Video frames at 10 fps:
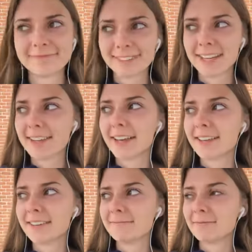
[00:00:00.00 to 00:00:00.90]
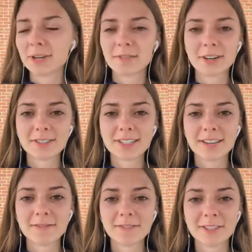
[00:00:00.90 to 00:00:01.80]
And then whatever else I
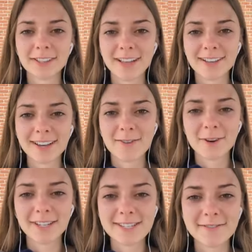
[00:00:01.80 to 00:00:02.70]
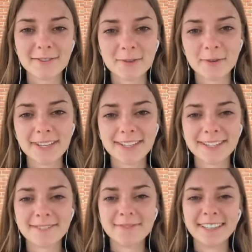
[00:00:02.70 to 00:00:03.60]
feel like I want to eat for the week.
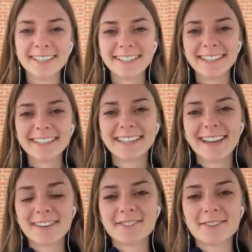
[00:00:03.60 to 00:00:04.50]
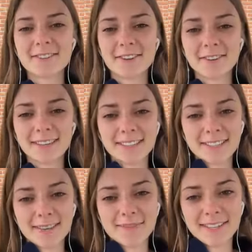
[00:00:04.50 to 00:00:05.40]
I usually don't get the
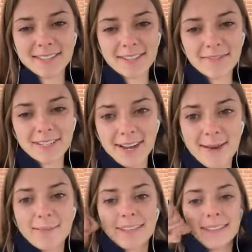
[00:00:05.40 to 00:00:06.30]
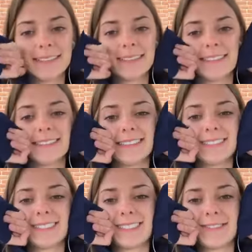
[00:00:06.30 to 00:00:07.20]
same things every time.
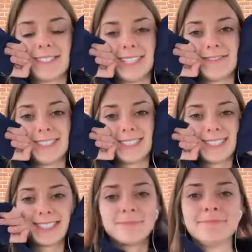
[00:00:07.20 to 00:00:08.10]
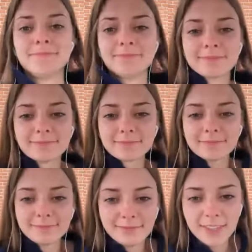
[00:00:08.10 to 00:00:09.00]
It's different every time.
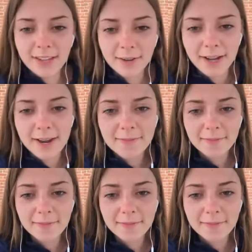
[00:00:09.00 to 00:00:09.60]
Okay.